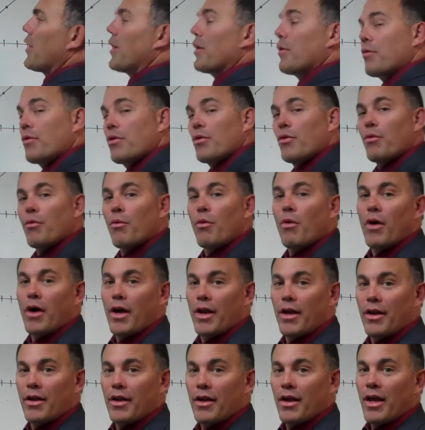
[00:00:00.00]
or equal to
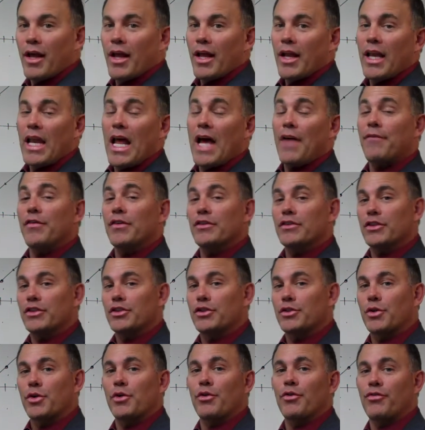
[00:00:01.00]
1. Now if it's a
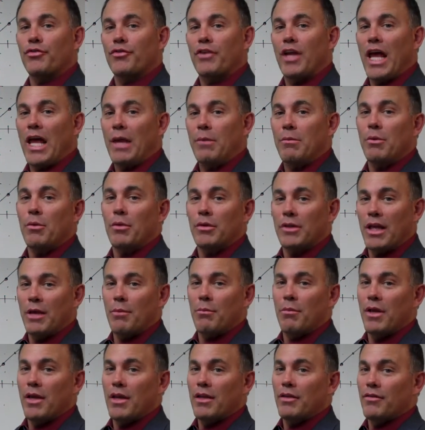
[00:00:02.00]
true statement, what
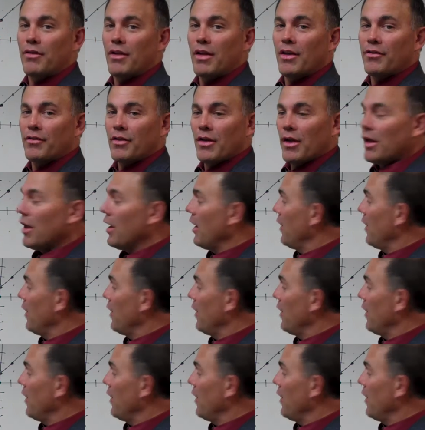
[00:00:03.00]
that means is